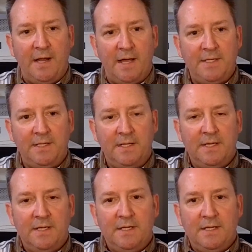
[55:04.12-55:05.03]
night.
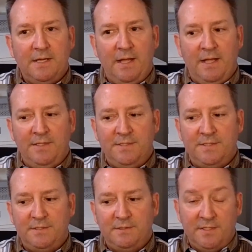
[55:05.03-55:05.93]
And
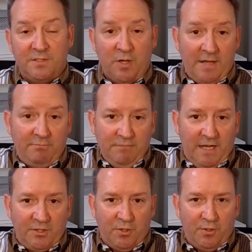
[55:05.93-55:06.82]
so I
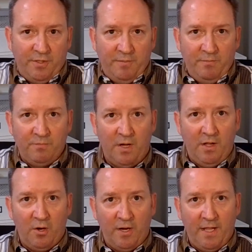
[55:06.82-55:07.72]
called him
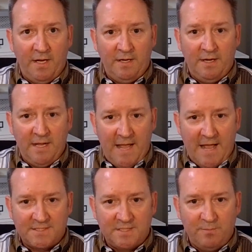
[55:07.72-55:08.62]
on it and
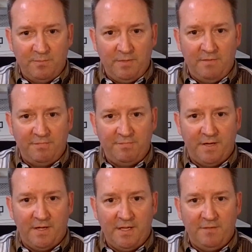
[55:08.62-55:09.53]
asked him
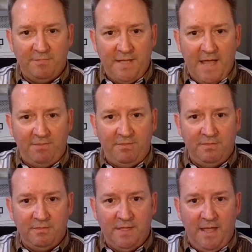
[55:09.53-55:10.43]
if he had
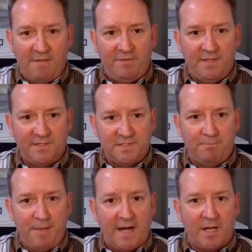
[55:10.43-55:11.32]
the evidence
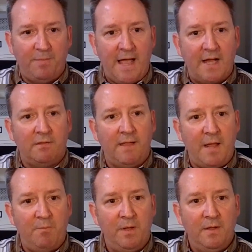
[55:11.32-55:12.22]
to back up that
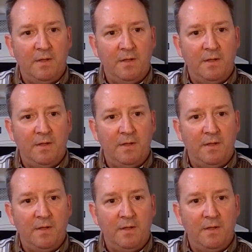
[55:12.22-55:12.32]
claim,